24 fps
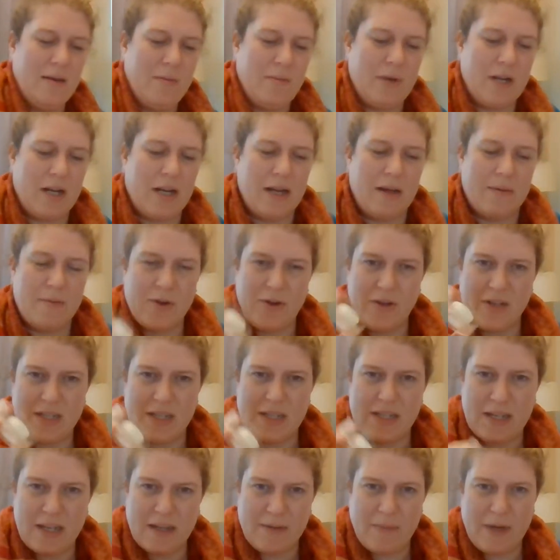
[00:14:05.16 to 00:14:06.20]
And I'm going to
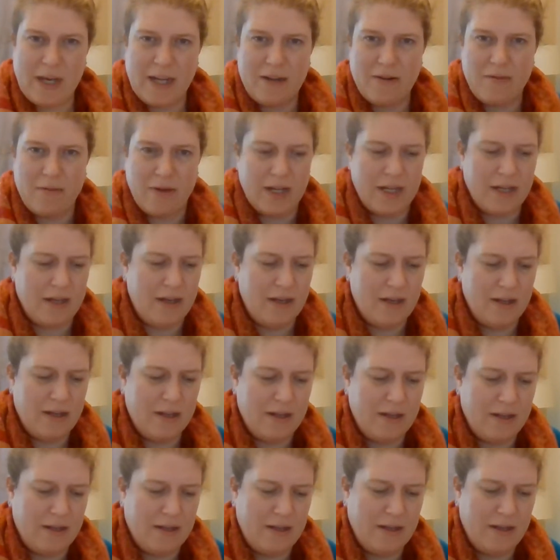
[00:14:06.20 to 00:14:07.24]
take my grid
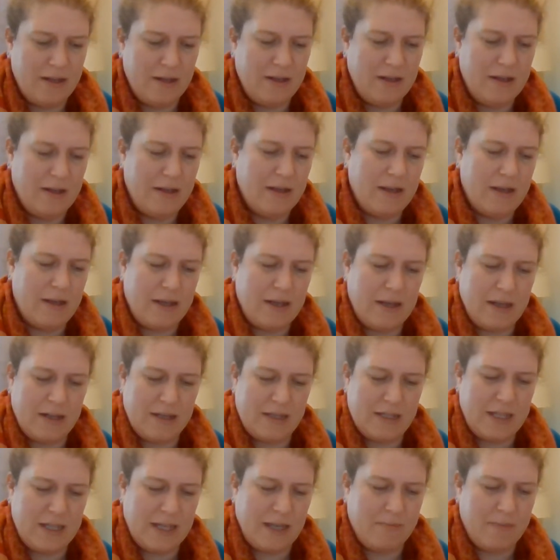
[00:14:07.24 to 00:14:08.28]
and
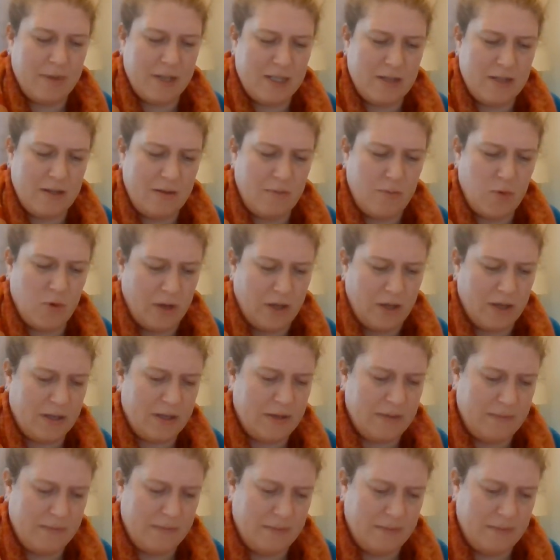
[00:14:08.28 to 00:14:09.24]
tape it to the board.